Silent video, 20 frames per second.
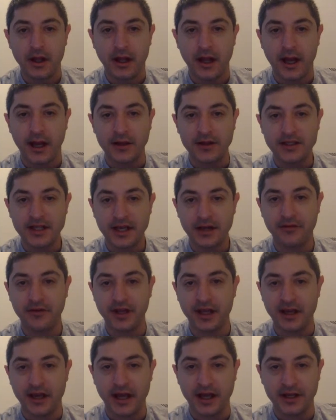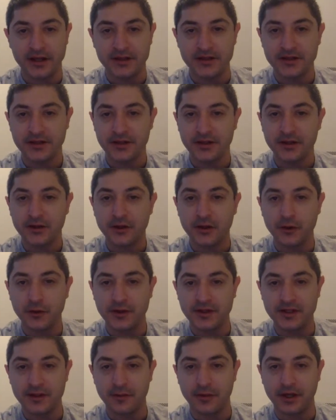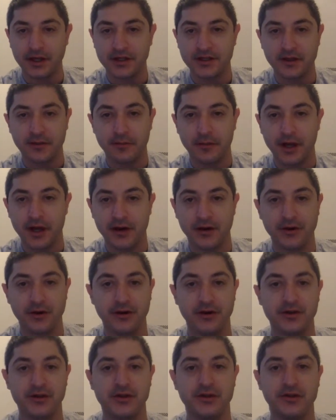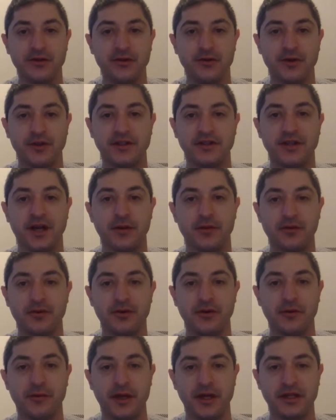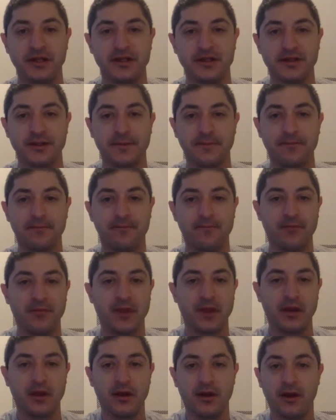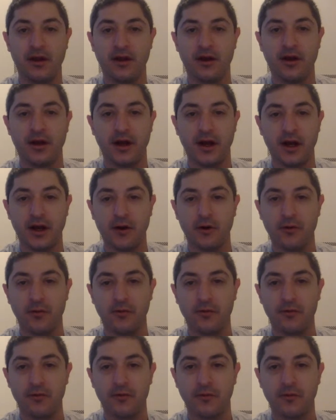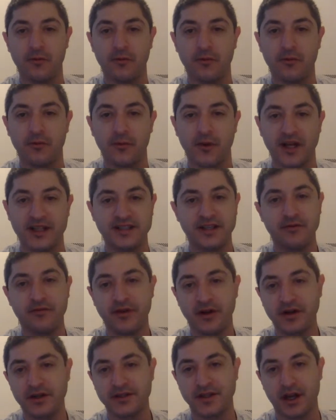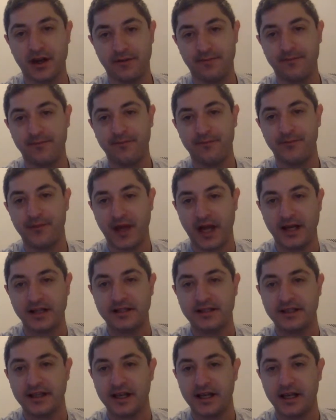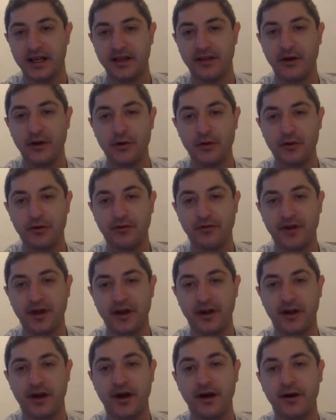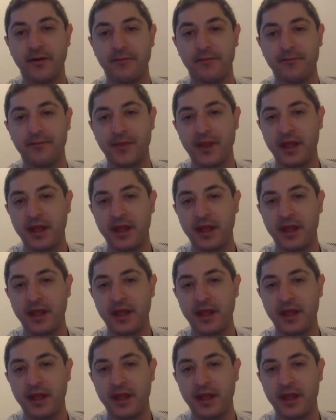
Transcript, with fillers: Outside of ENS, who is the biggest competitor to Unstoppable Domains? Uh, well, I'd say VeriSign. I'd say the owner of .com.